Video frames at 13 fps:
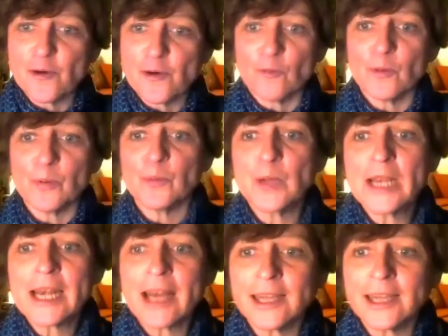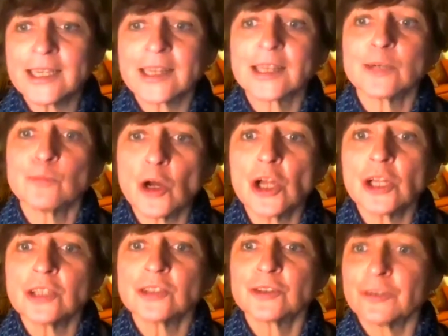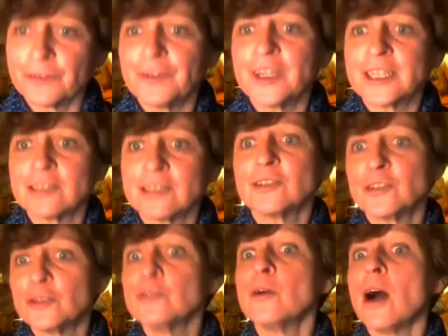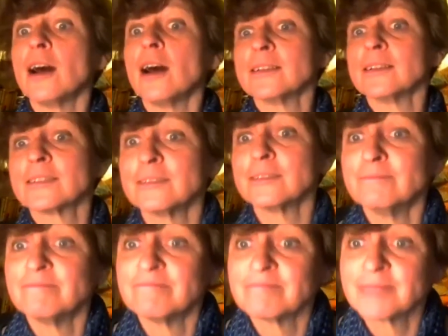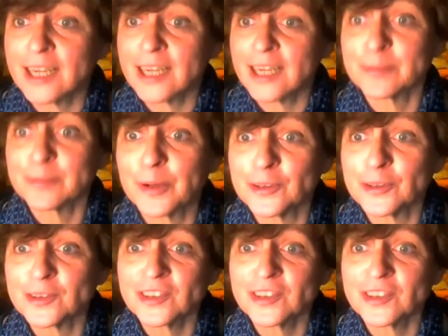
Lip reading: we like the world to fit to us, I suppose.